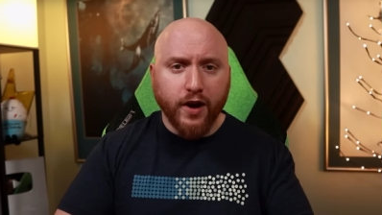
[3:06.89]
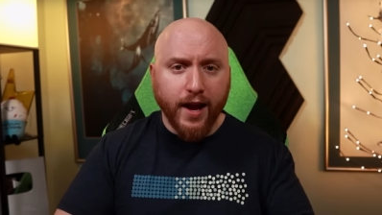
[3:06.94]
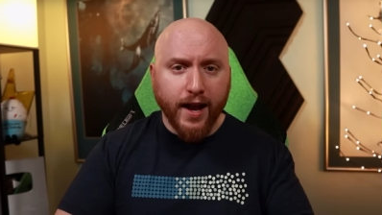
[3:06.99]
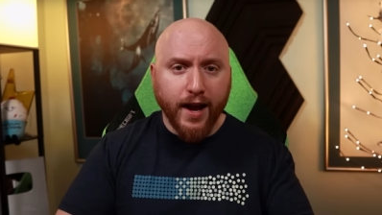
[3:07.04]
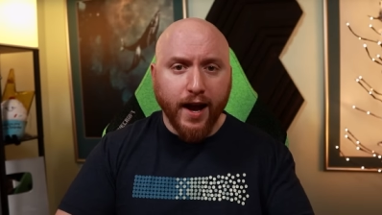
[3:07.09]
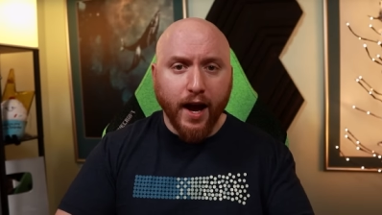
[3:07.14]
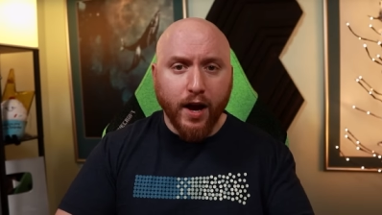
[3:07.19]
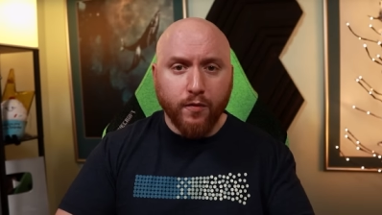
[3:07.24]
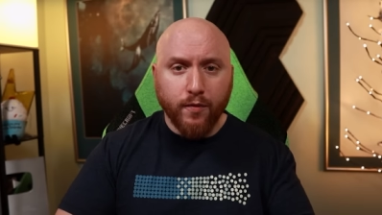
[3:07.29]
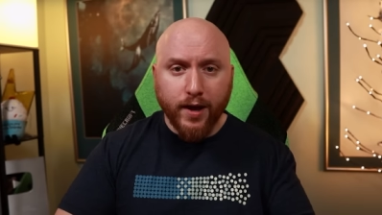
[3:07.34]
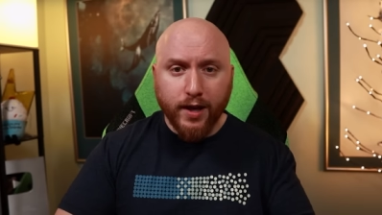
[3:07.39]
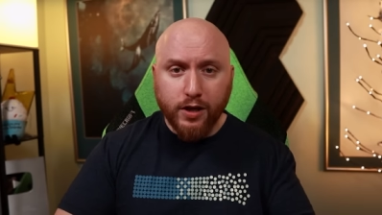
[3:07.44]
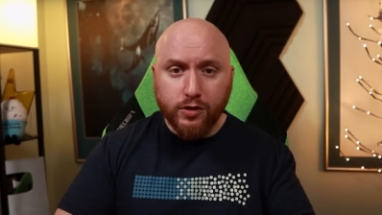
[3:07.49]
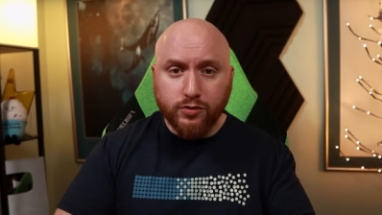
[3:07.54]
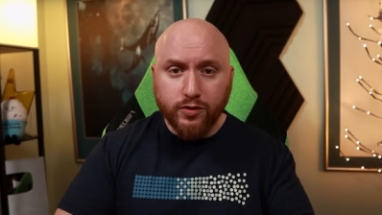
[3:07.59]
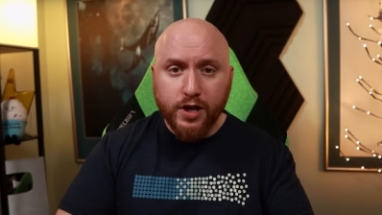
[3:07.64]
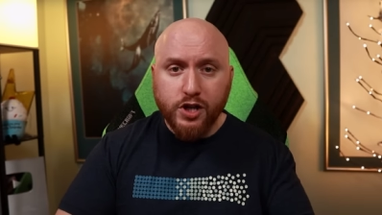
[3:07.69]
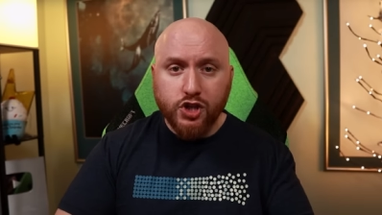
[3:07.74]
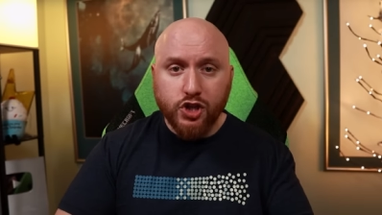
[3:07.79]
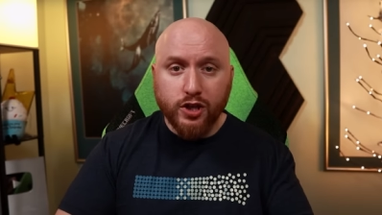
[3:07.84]
AI
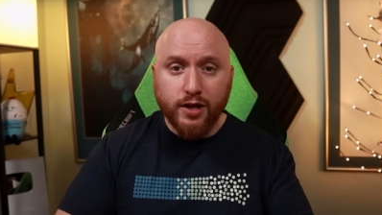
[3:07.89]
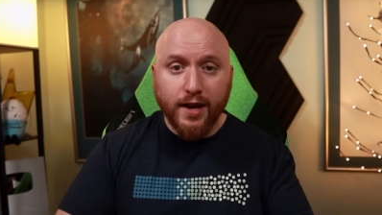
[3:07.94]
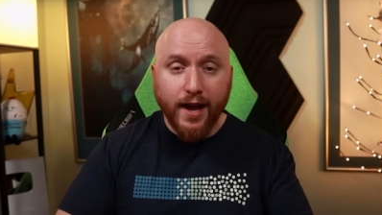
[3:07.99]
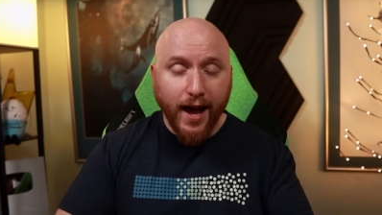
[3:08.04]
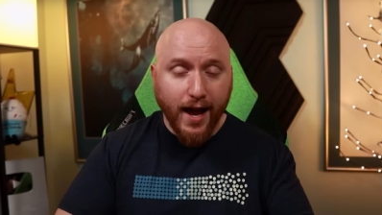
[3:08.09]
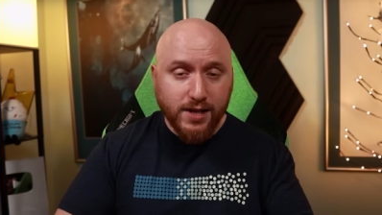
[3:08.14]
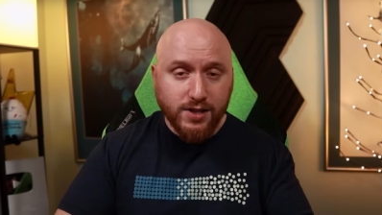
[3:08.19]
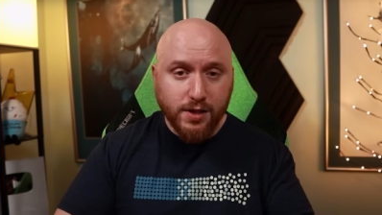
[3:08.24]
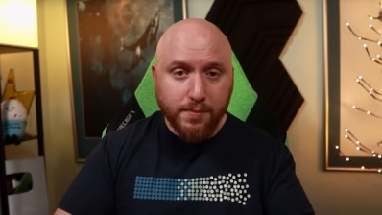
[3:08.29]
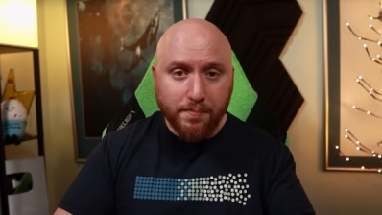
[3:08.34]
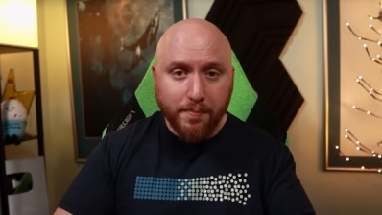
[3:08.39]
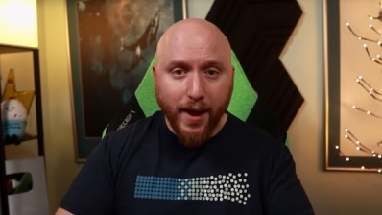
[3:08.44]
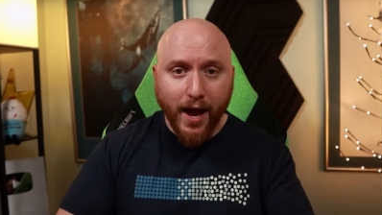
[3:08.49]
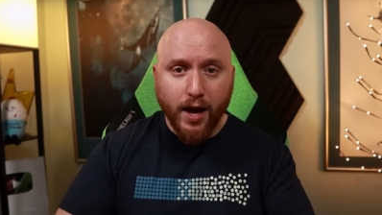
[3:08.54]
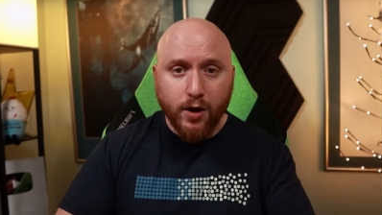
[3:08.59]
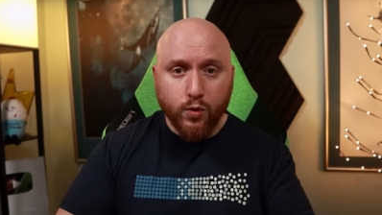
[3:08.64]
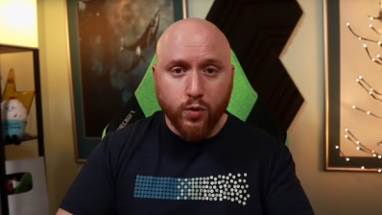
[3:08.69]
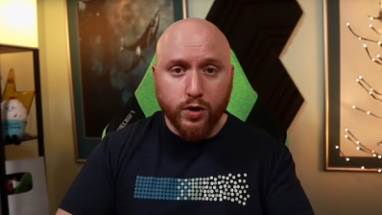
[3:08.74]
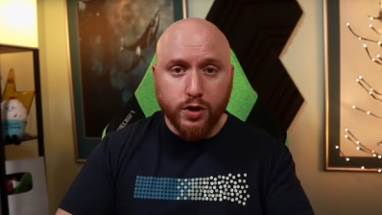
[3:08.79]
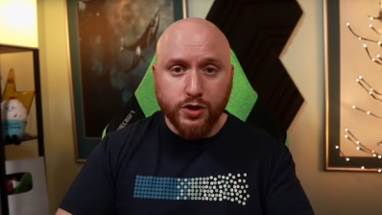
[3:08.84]
regulation has it
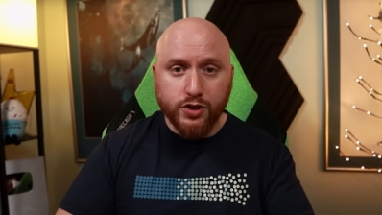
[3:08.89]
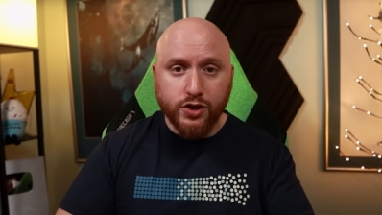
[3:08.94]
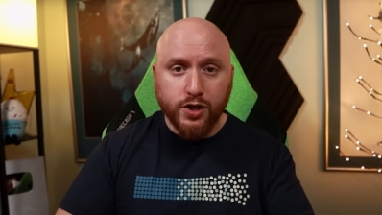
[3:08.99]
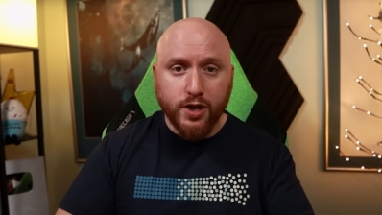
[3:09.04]
backwards?